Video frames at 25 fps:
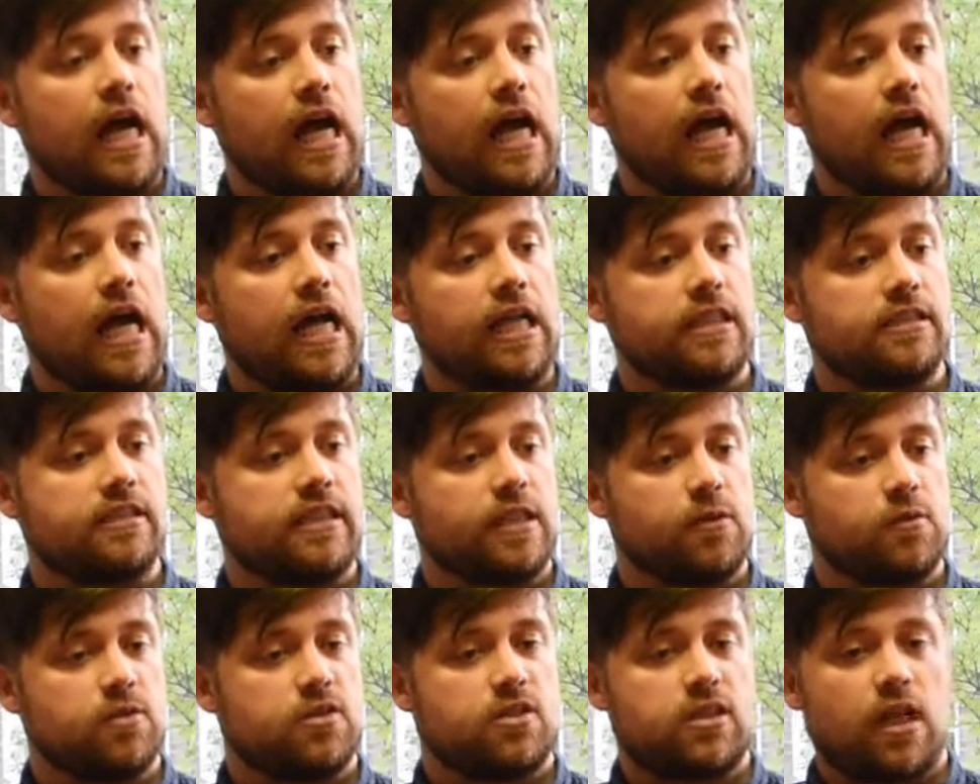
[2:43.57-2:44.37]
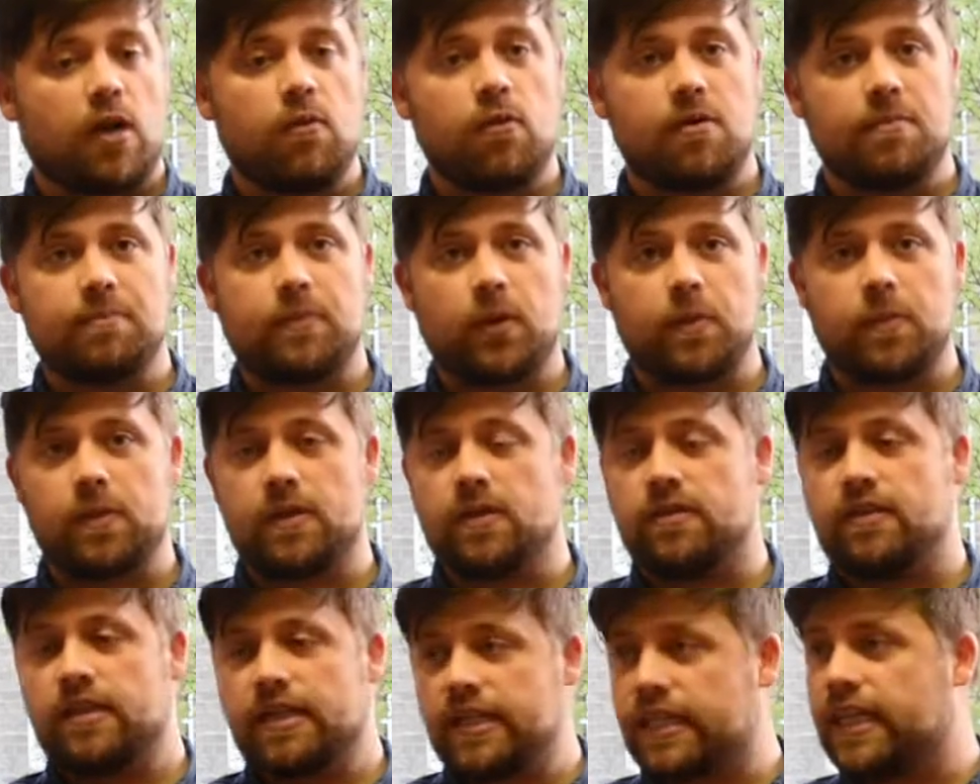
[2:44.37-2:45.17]
and it was so
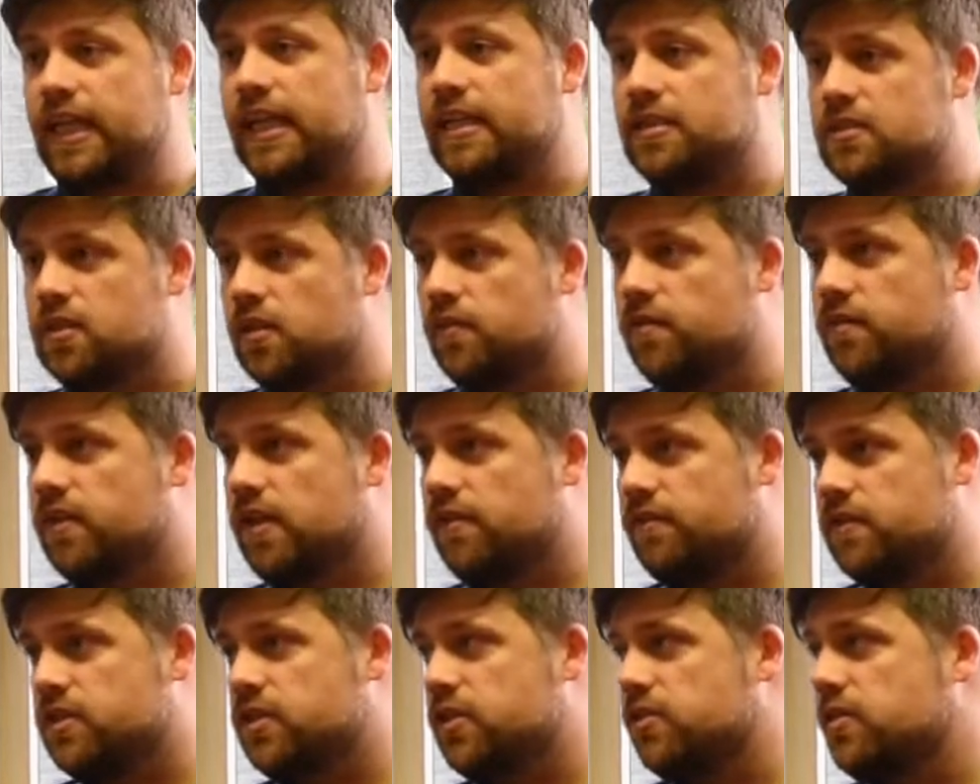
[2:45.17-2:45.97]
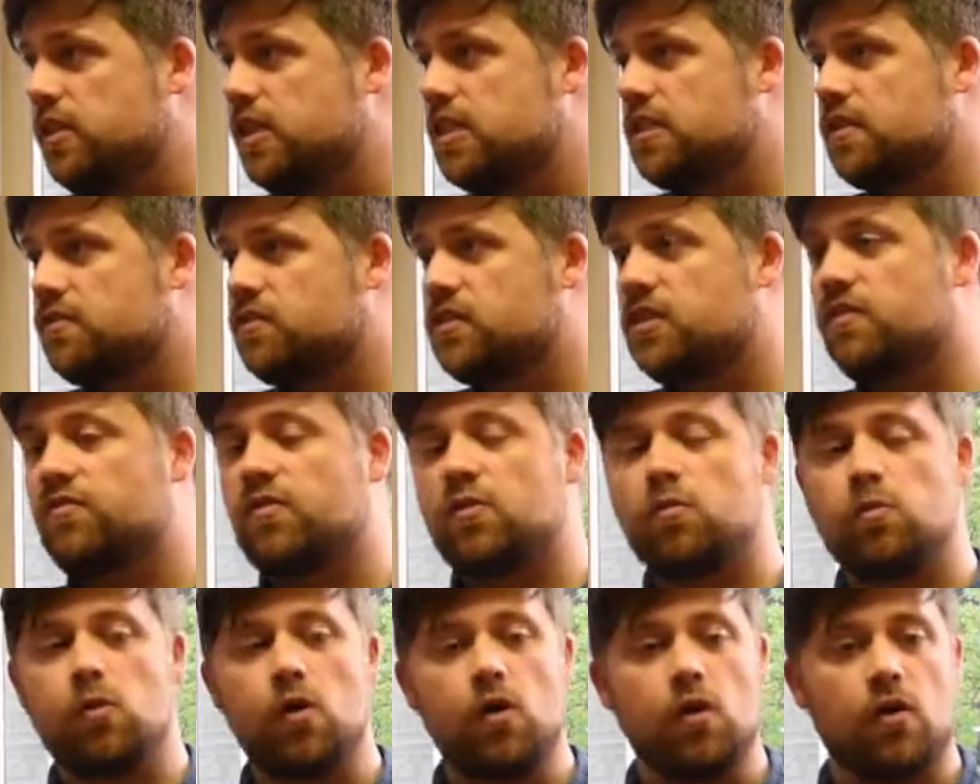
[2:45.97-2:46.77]
unpopular that it kicked off another 2 years of
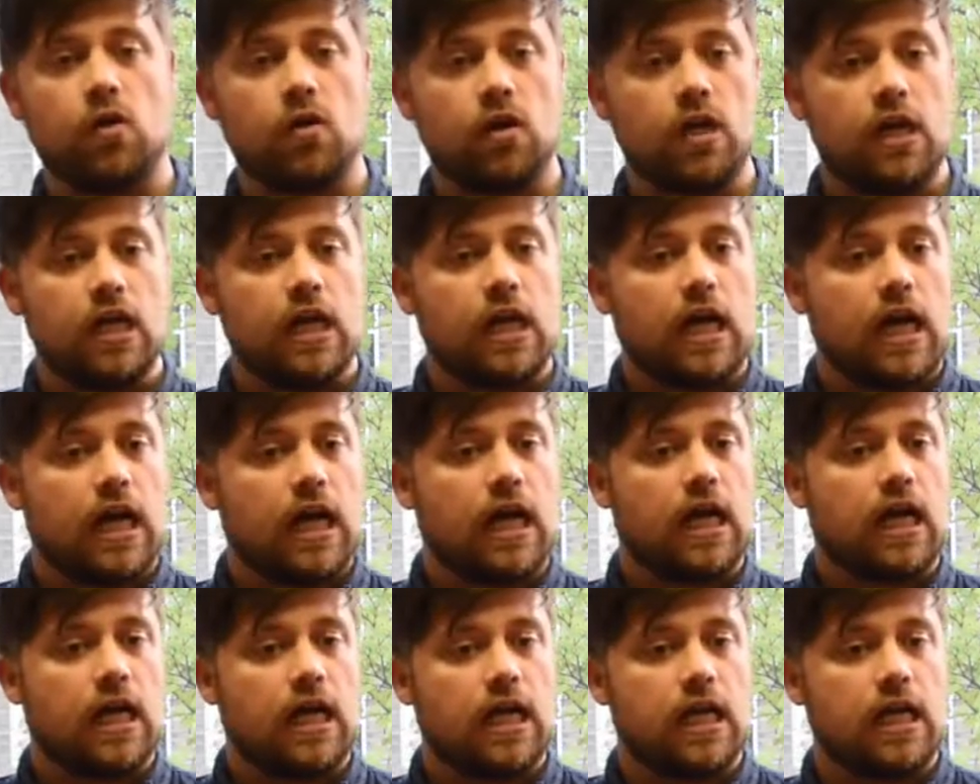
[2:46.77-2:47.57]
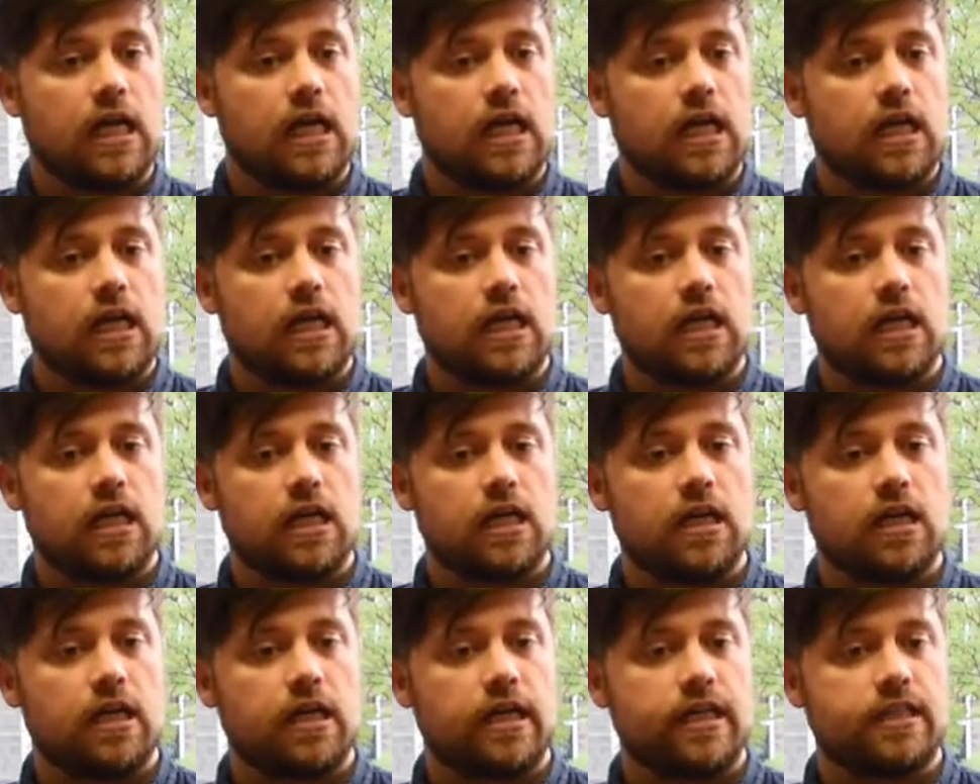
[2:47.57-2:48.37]
civil war
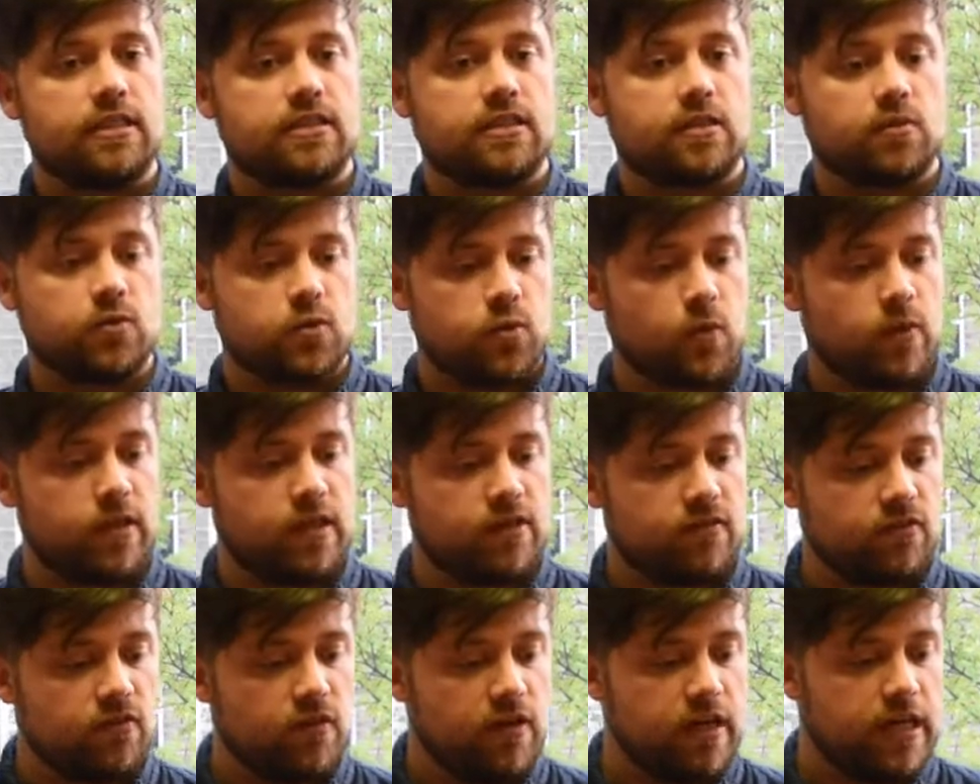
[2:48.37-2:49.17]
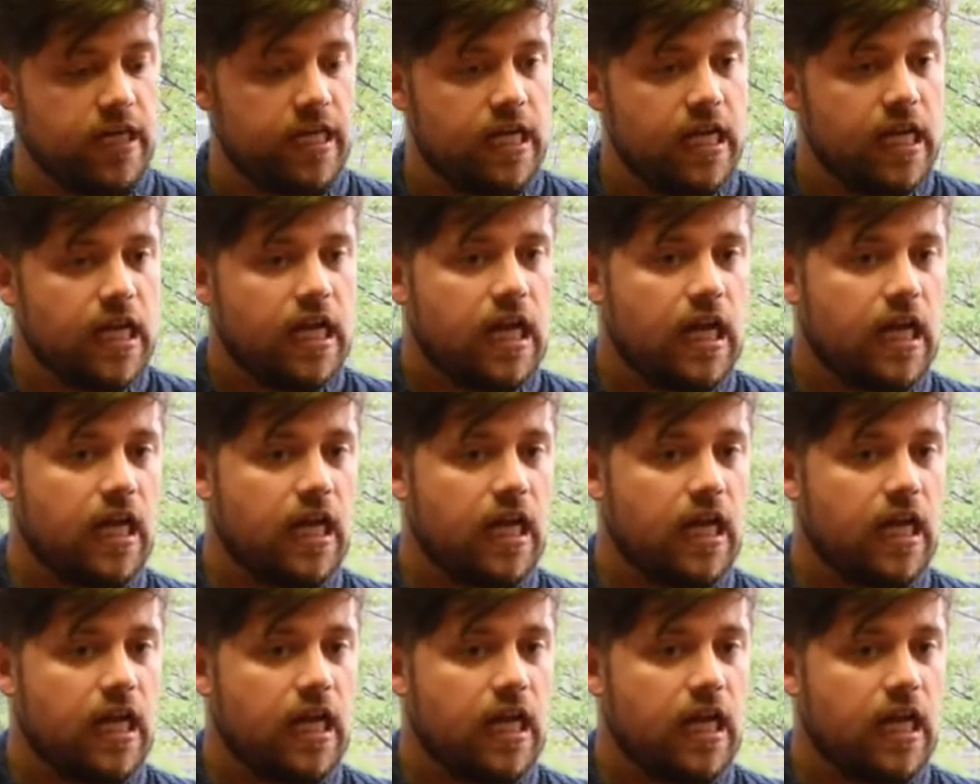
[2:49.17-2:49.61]
until 23.